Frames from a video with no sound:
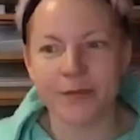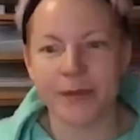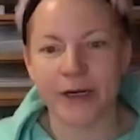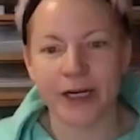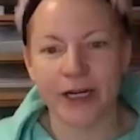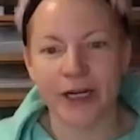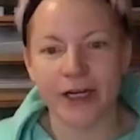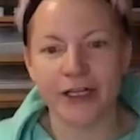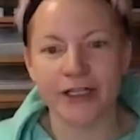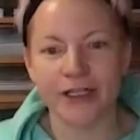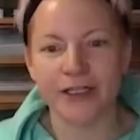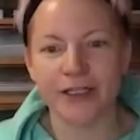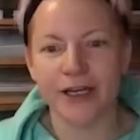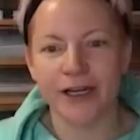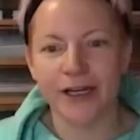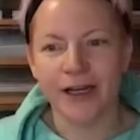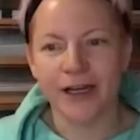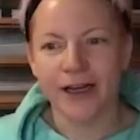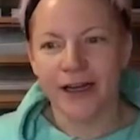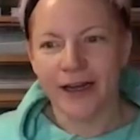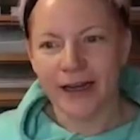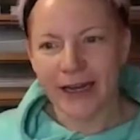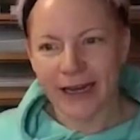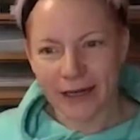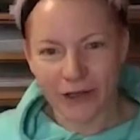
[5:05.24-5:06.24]
because
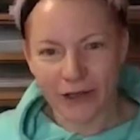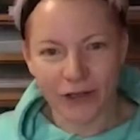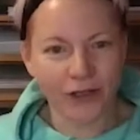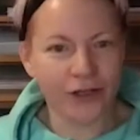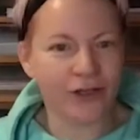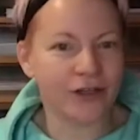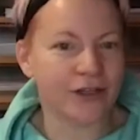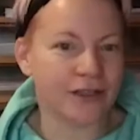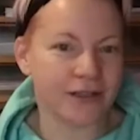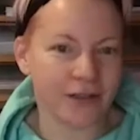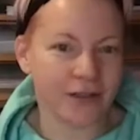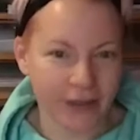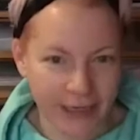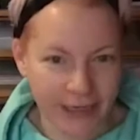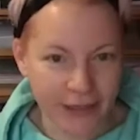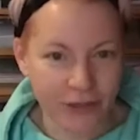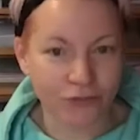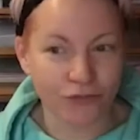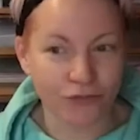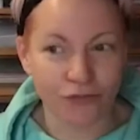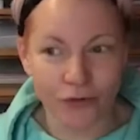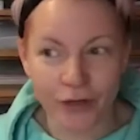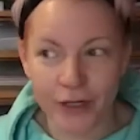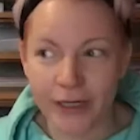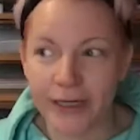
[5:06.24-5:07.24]
it looks like it's
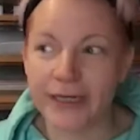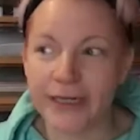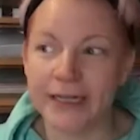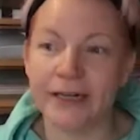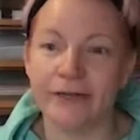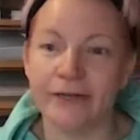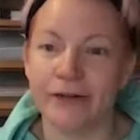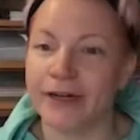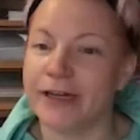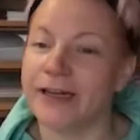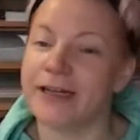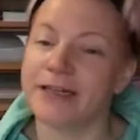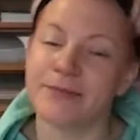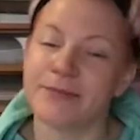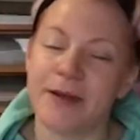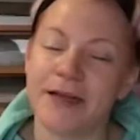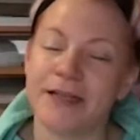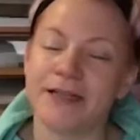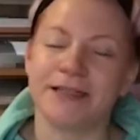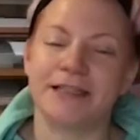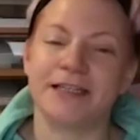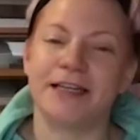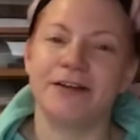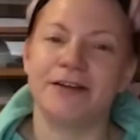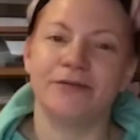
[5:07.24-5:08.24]
really, really
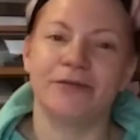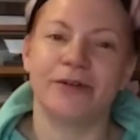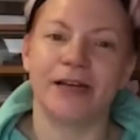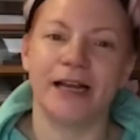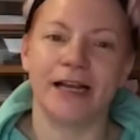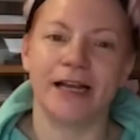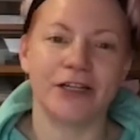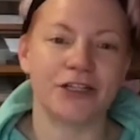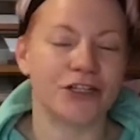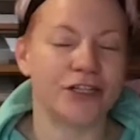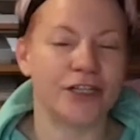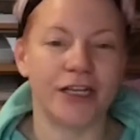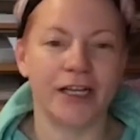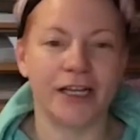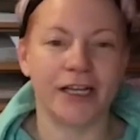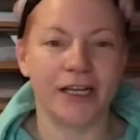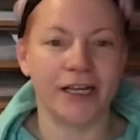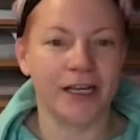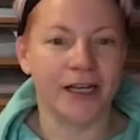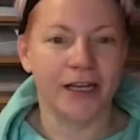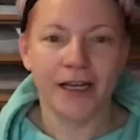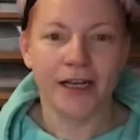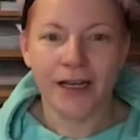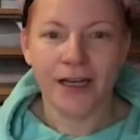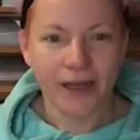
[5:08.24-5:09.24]
expensive when
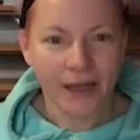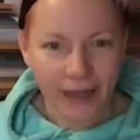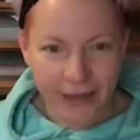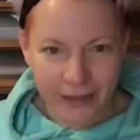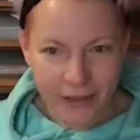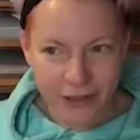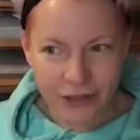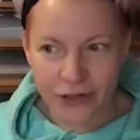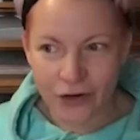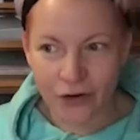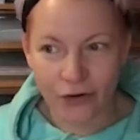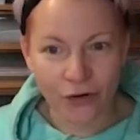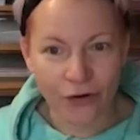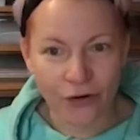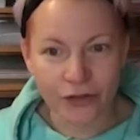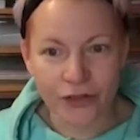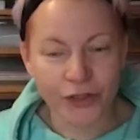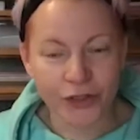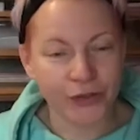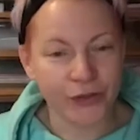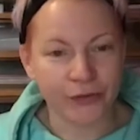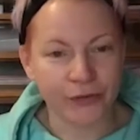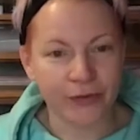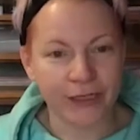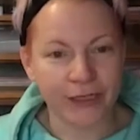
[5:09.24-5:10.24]
actually it's not at
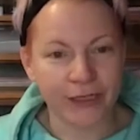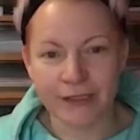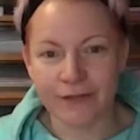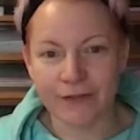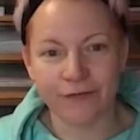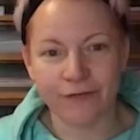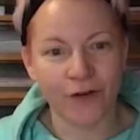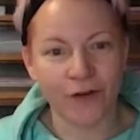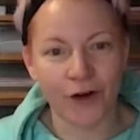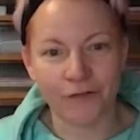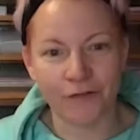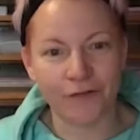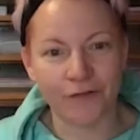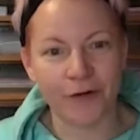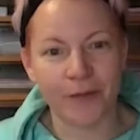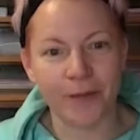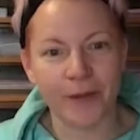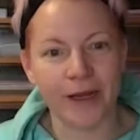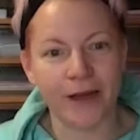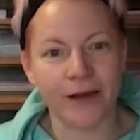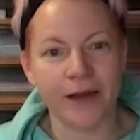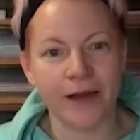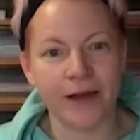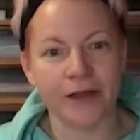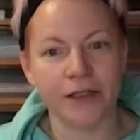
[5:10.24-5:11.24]
all. It's far from
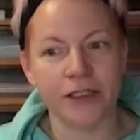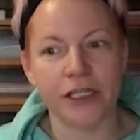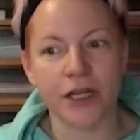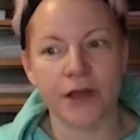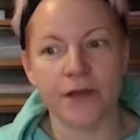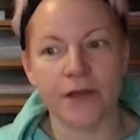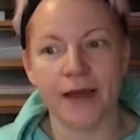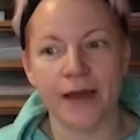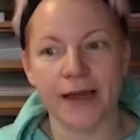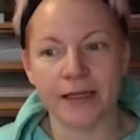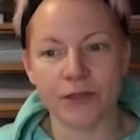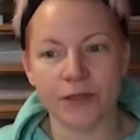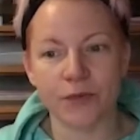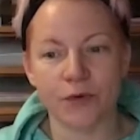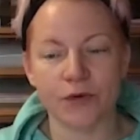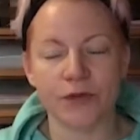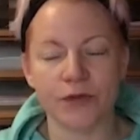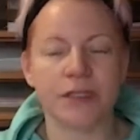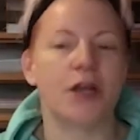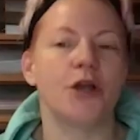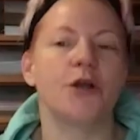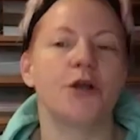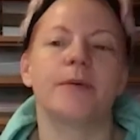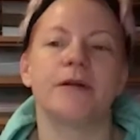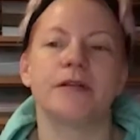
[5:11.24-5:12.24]
it. And so that's what's
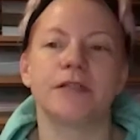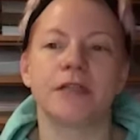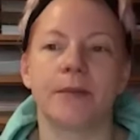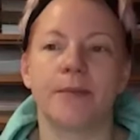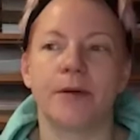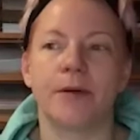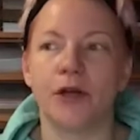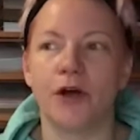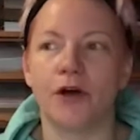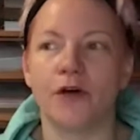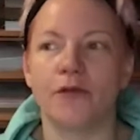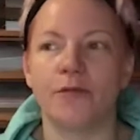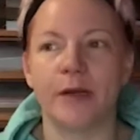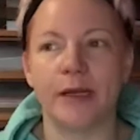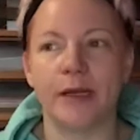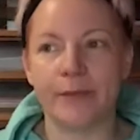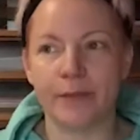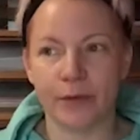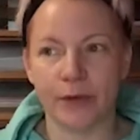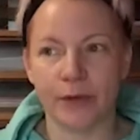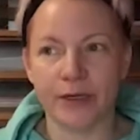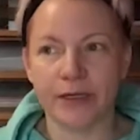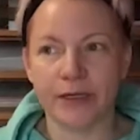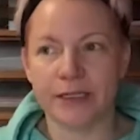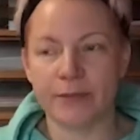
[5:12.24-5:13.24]
opened up a lot of
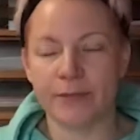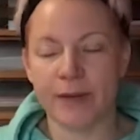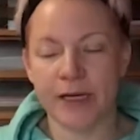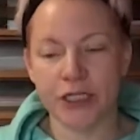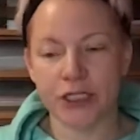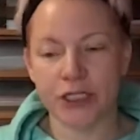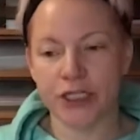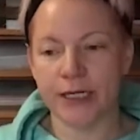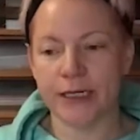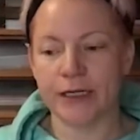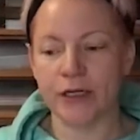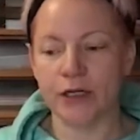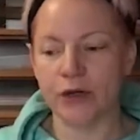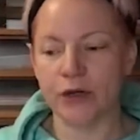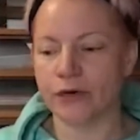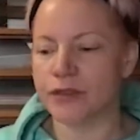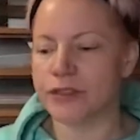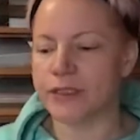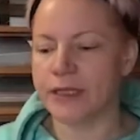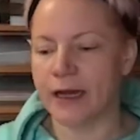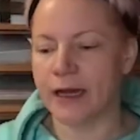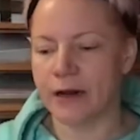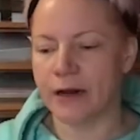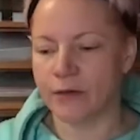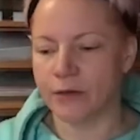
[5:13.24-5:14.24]
people, and especially in
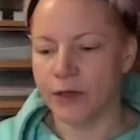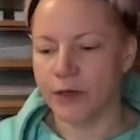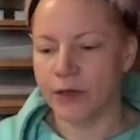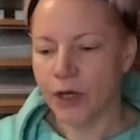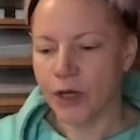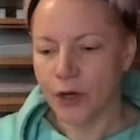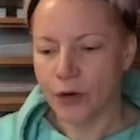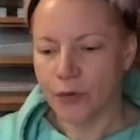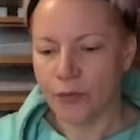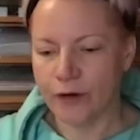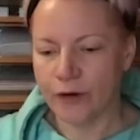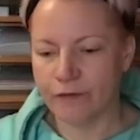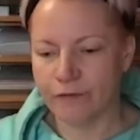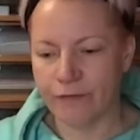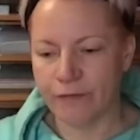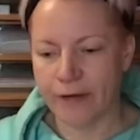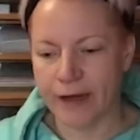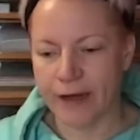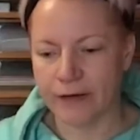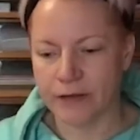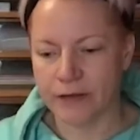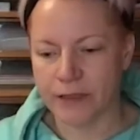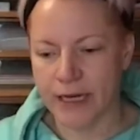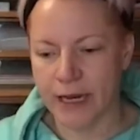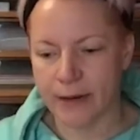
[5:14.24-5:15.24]
lockdown, we
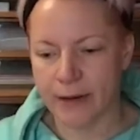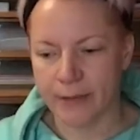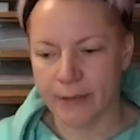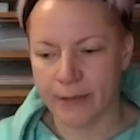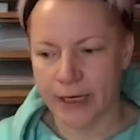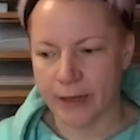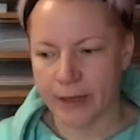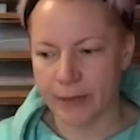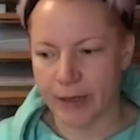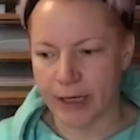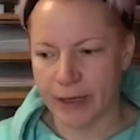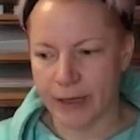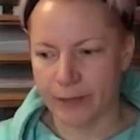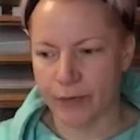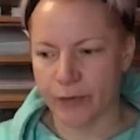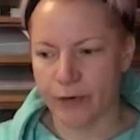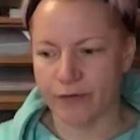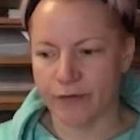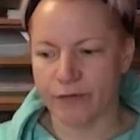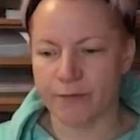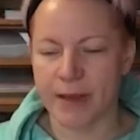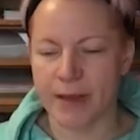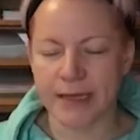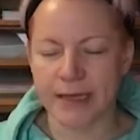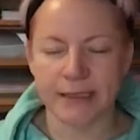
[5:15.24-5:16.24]
found how many people
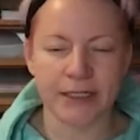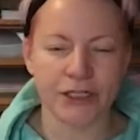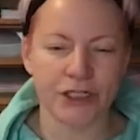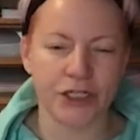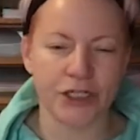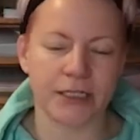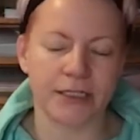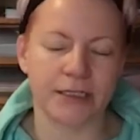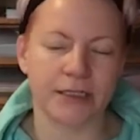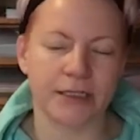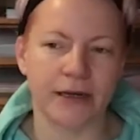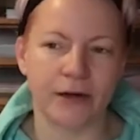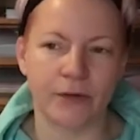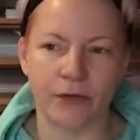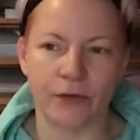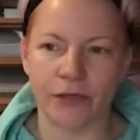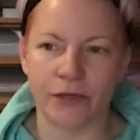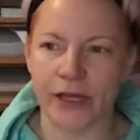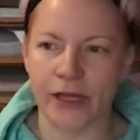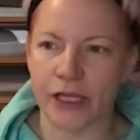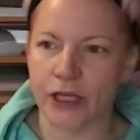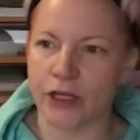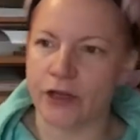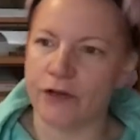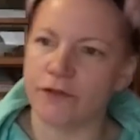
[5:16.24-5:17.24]
have messaged us saying, oh,
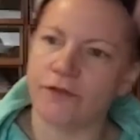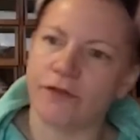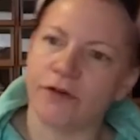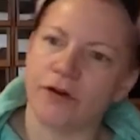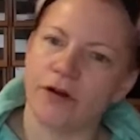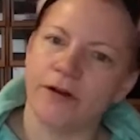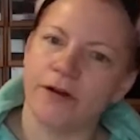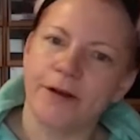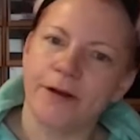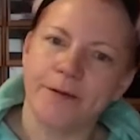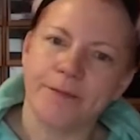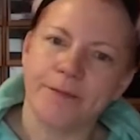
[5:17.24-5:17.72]
thank you for